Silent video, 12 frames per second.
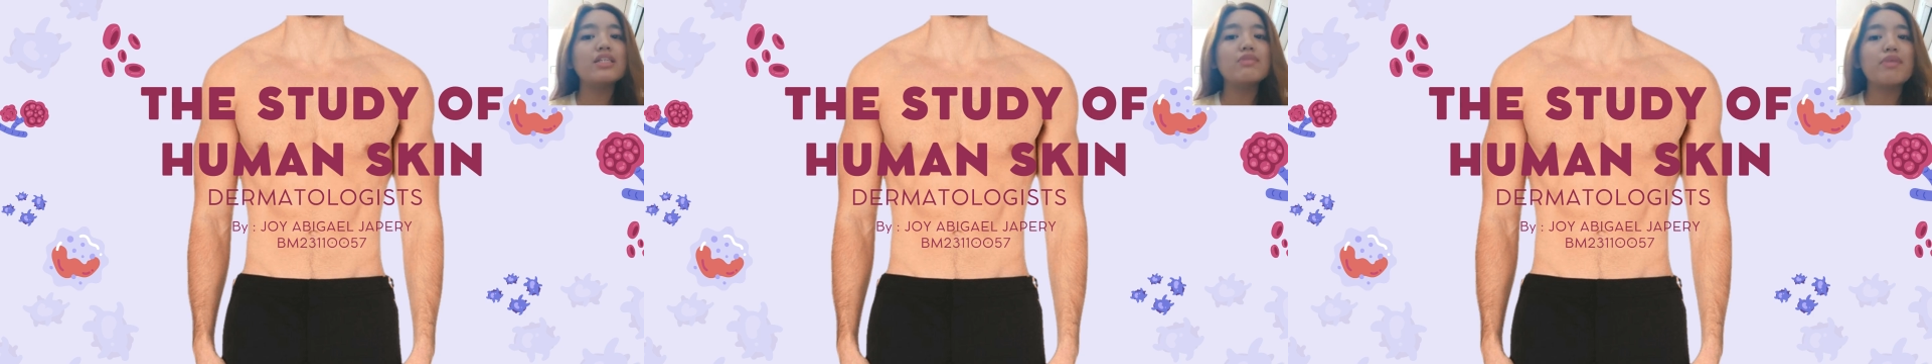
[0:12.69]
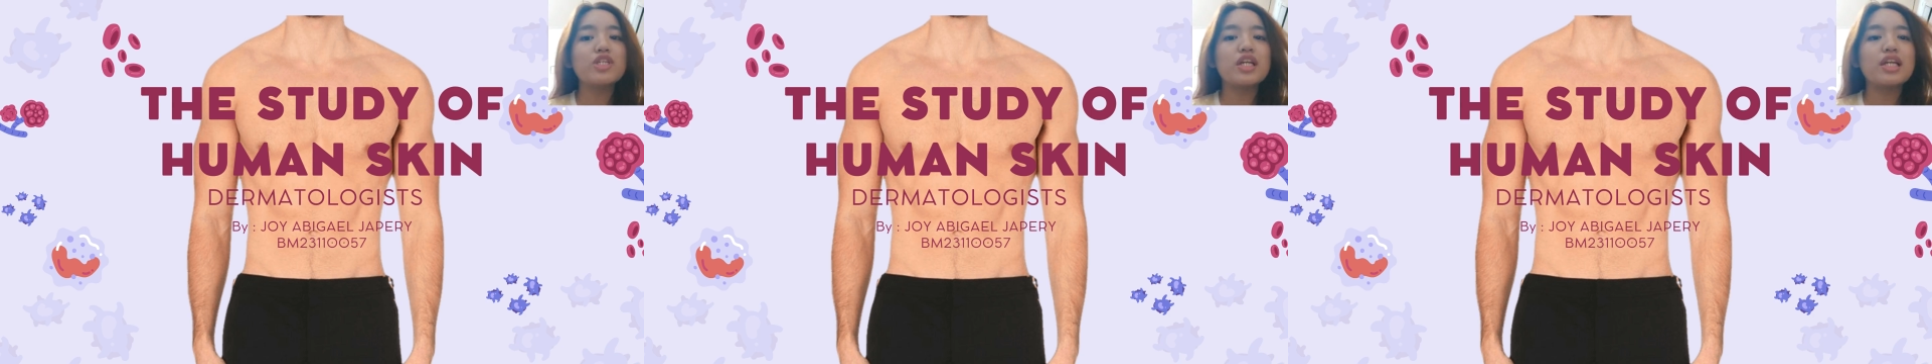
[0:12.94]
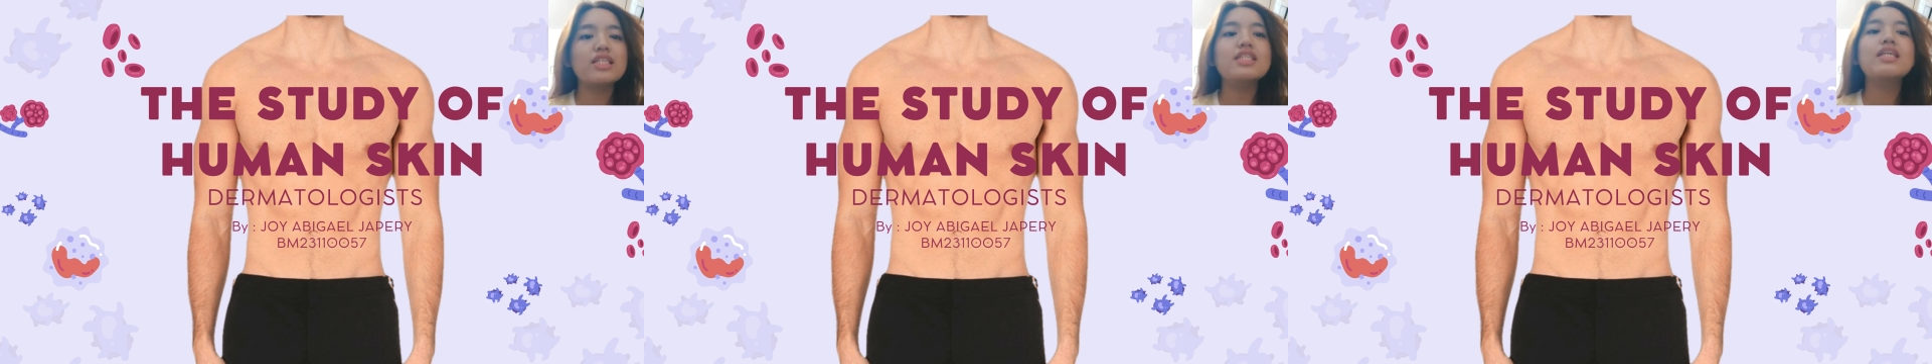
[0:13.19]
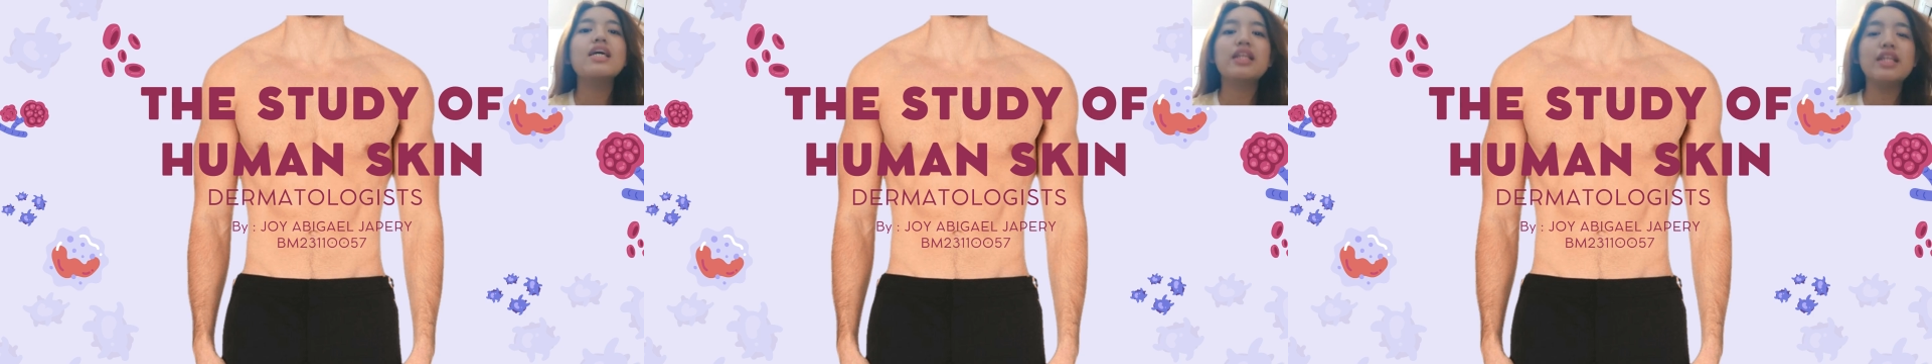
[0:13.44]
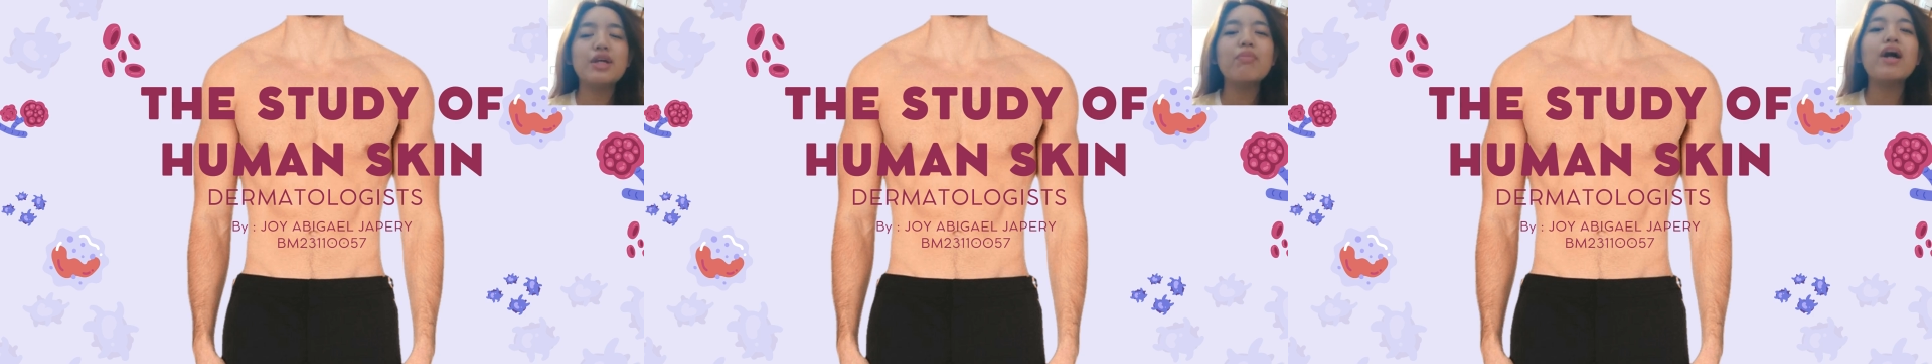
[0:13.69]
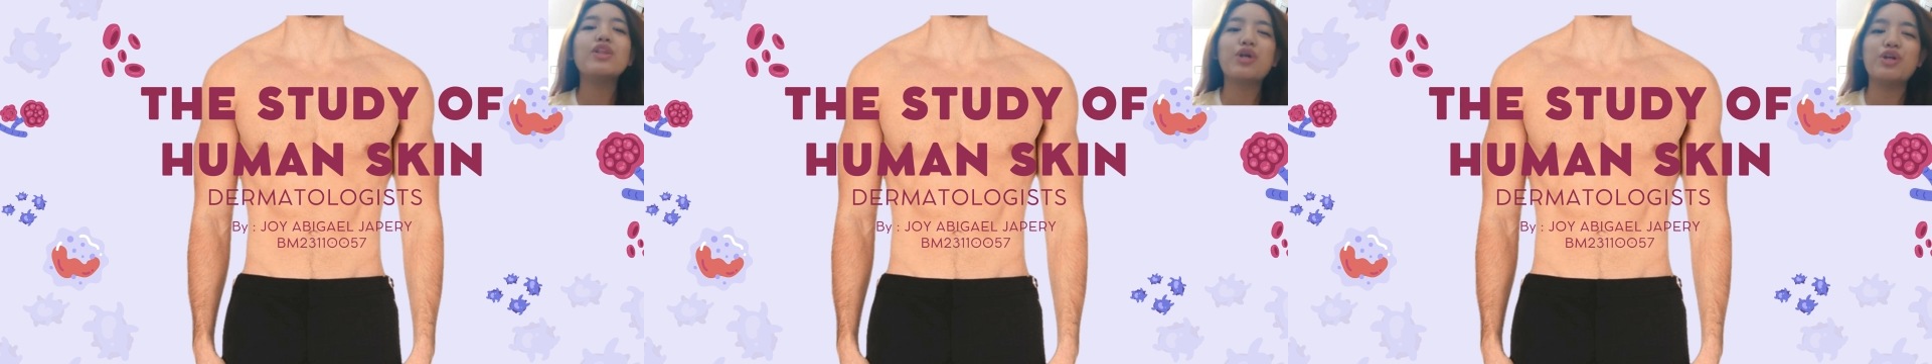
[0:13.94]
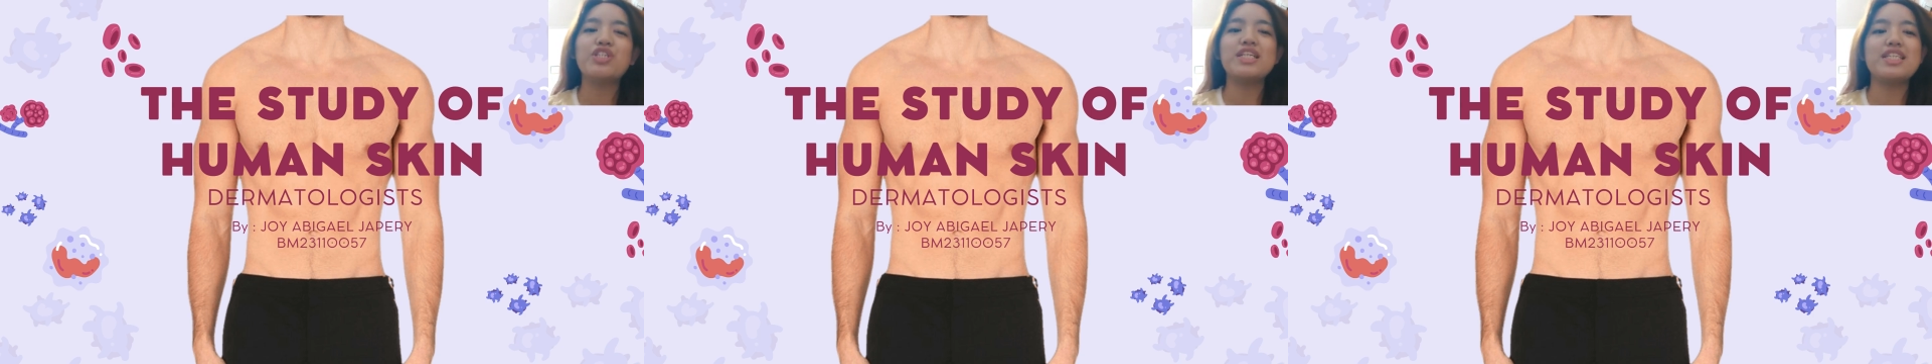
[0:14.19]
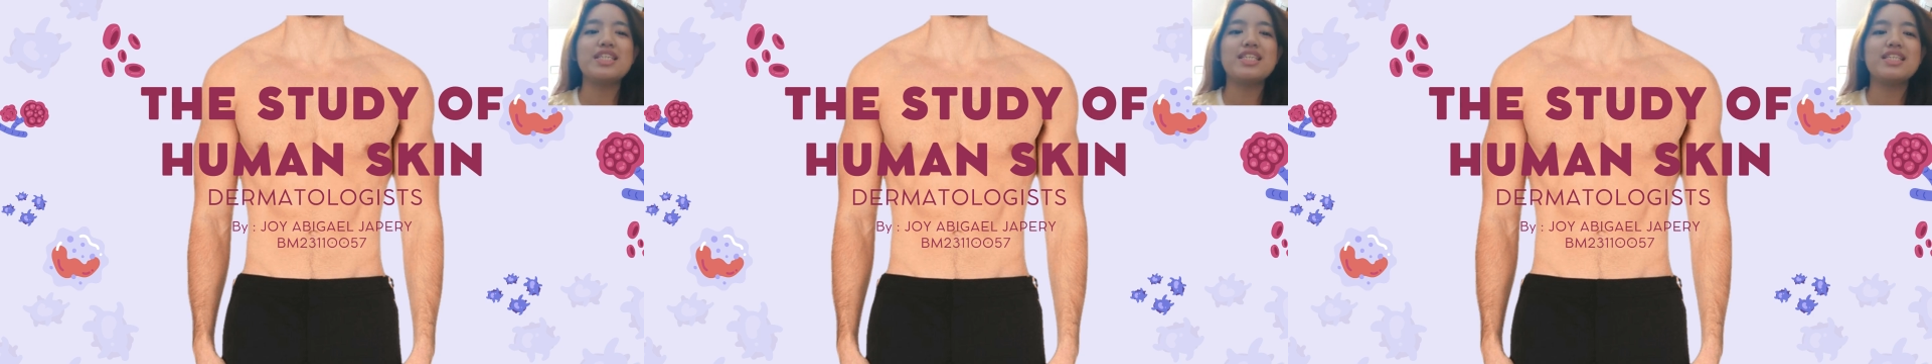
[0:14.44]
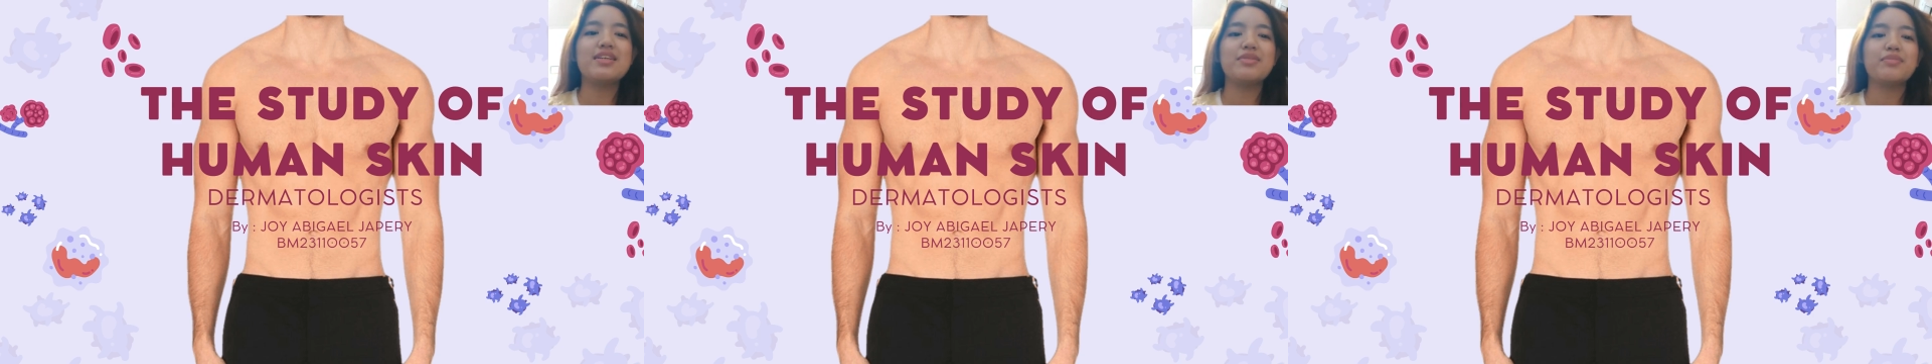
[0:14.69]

specialist dermatologist.